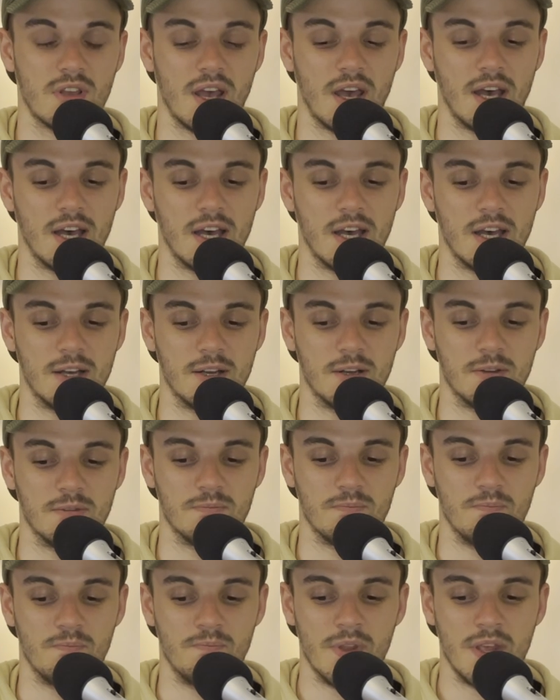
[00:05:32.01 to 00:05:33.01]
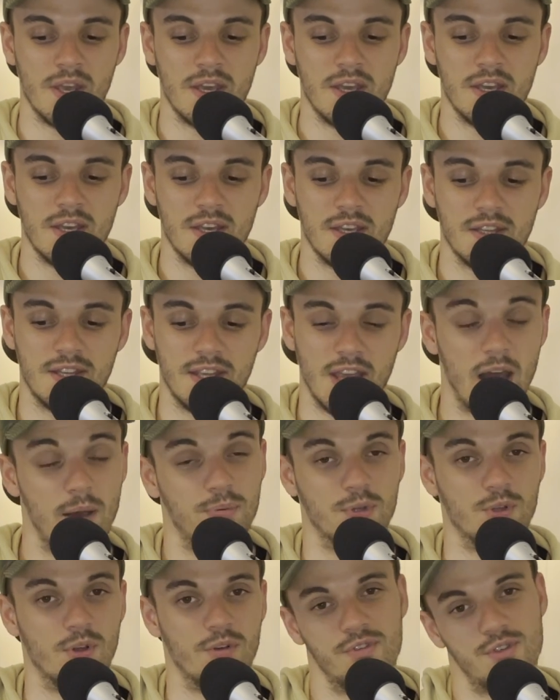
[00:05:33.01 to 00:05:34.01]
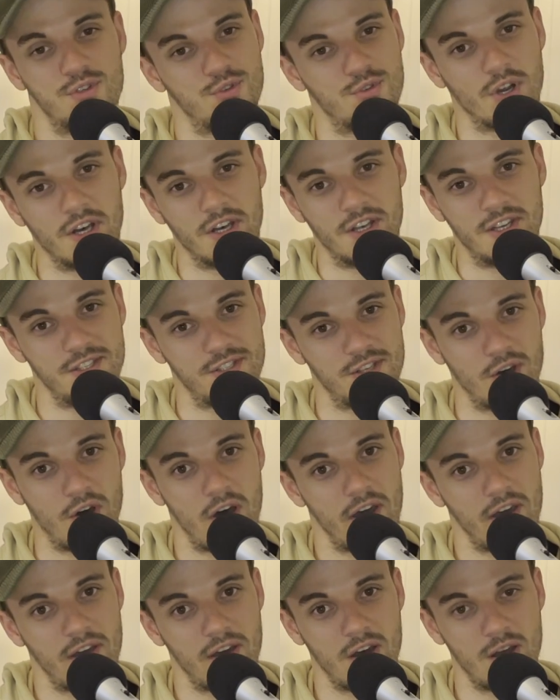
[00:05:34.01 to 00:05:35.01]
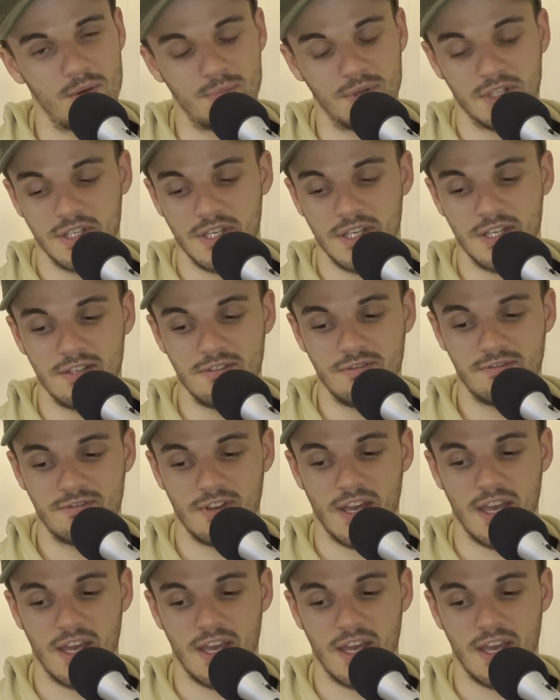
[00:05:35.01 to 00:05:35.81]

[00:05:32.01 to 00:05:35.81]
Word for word: The apple of Australia's eye, I believe,